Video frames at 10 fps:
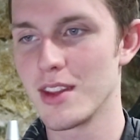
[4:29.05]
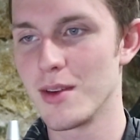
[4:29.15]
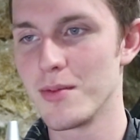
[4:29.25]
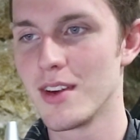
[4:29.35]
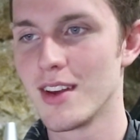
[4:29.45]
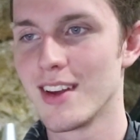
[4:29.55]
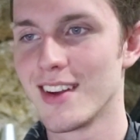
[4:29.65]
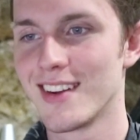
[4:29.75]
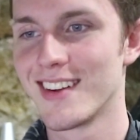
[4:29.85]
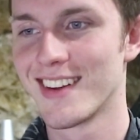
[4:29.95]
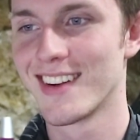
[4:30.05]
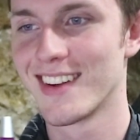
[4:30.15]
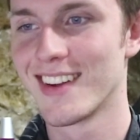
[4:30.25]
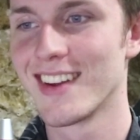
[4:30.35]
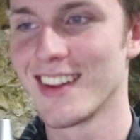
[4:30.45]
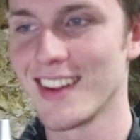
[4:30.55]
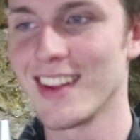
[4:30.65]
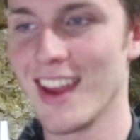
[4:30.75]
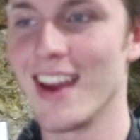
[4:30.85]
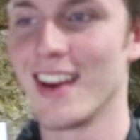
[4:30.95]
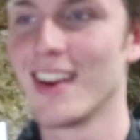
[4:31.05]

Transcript: No, that's what being ambitious is. Yeah.